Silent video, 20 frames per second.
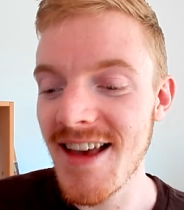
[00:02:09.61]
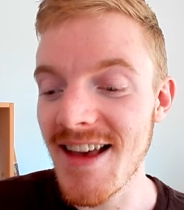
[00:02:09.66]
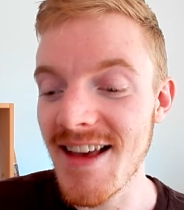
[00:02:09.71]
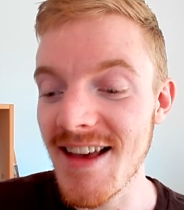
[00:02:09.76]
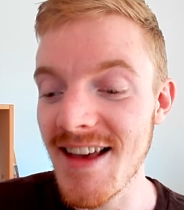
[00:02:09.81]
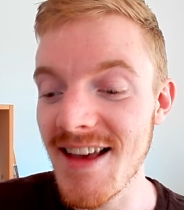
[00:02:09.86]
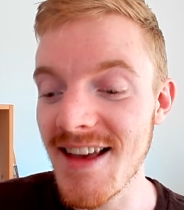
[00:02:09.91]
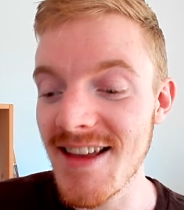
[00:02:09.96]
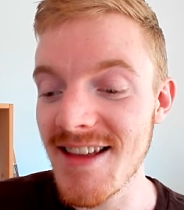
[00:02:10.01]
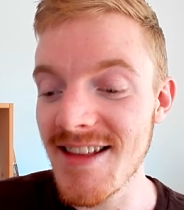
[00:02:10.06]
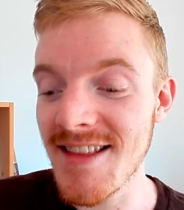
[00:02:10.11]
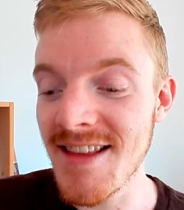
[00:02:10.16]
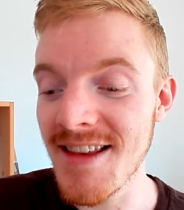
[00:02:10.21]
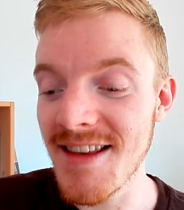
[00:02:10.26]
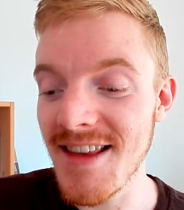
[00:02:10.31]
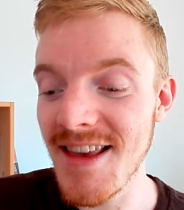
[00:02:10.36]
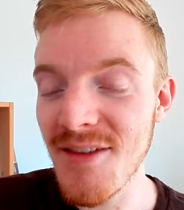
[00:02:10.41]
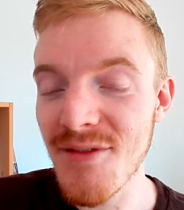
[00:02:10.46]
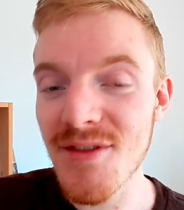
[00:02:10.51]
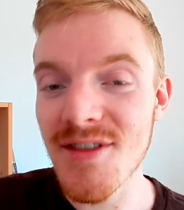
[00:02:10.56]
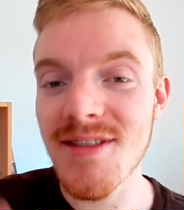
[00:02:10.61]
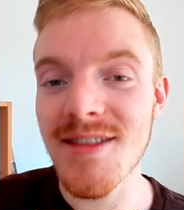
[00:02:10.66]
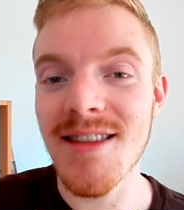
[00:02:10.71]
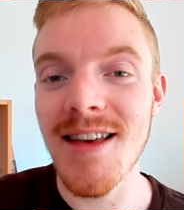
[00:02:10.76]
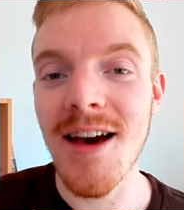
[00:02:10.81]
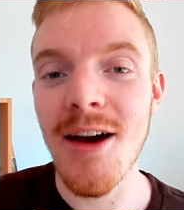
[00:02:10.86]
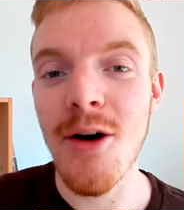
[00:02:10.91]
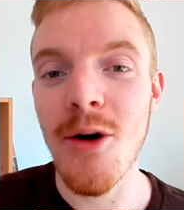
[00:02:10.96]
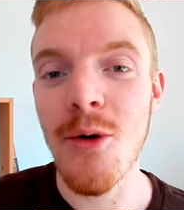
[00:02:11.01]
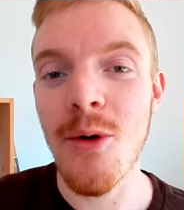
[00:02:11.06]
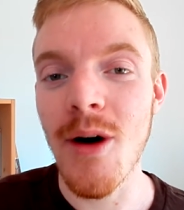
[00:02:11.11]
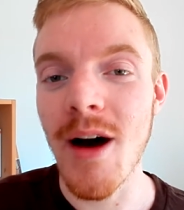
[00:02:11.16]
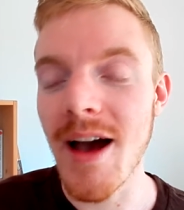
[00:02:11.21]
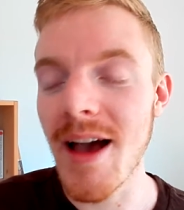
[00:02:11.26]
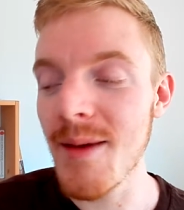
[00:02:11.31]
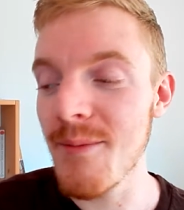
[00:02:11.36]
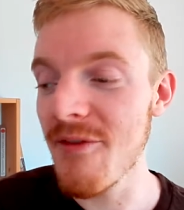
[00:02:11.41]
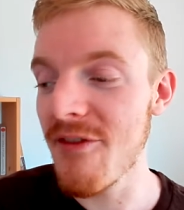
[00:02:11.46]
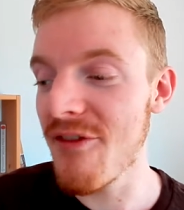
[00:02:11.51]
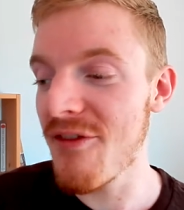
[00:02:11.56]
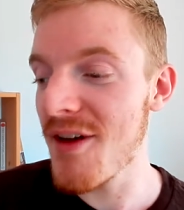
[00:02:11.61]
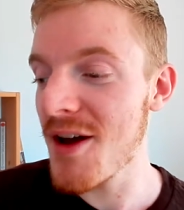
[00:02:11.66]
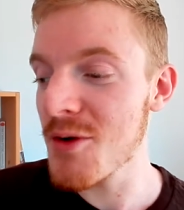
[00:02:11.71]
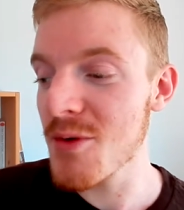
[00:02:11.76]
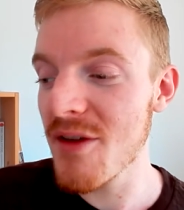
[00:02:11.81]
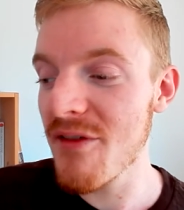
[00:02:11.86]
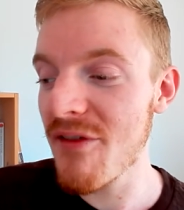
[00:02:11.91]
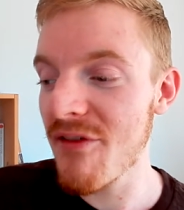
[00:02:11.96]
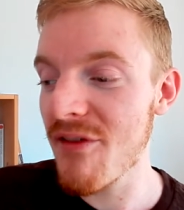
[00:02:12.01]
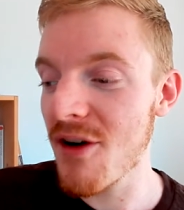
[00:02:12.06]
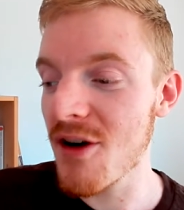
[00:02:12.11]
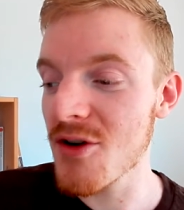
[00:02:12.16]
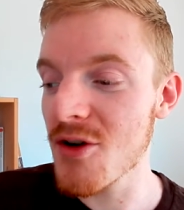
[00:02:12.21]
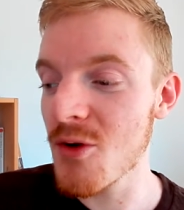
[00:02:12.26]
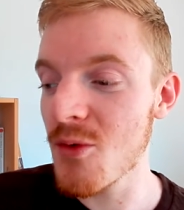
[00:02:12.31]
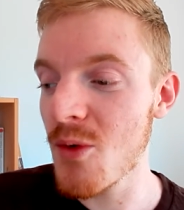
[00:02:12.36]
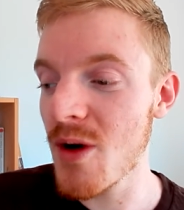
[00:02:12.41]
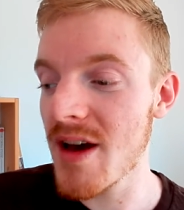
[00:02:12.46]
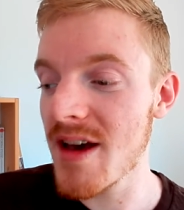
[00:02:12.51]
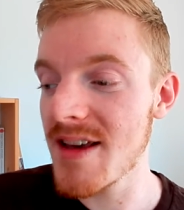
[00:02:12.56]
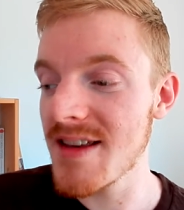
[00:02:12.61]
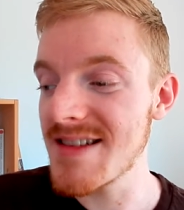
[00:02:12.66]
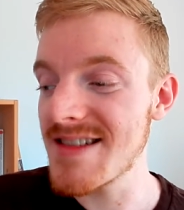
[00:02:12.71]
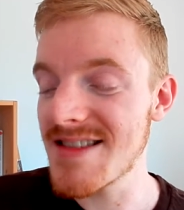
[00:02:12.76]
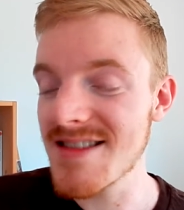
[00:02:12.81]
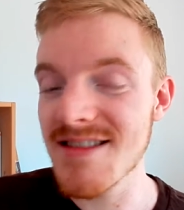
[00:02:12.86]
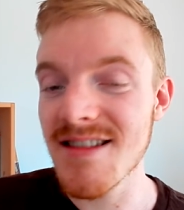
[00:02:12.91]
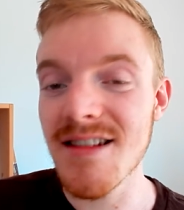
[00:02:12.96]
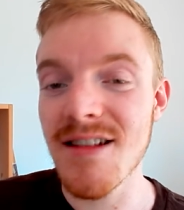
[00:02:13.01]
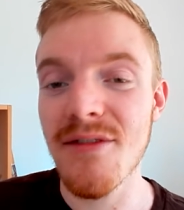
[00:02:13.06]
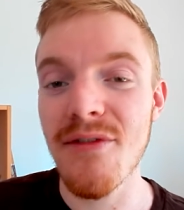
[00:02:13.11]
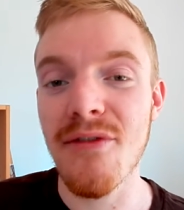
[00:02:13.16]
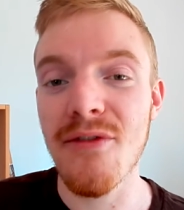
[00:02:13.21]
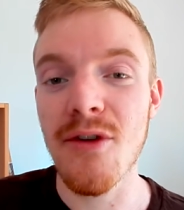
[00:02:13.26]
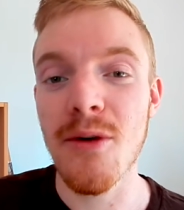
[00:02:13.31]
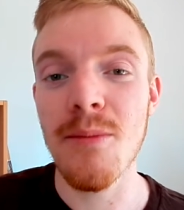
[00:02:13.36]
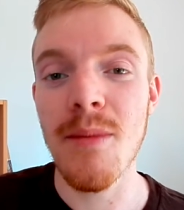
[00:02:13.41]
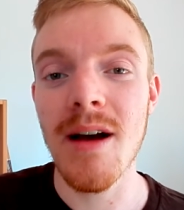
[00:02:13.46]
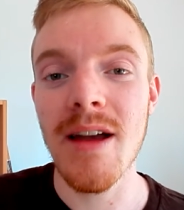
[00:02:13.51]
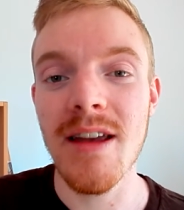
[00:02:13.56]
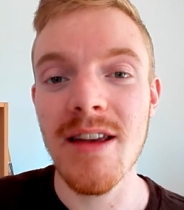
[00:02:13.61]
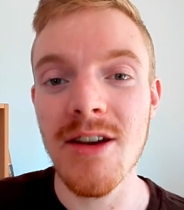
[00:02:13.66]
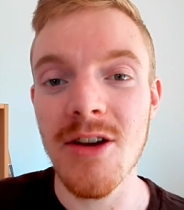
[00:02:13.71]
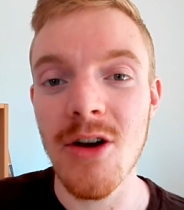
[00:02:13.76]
And even now, I'm very far away still from my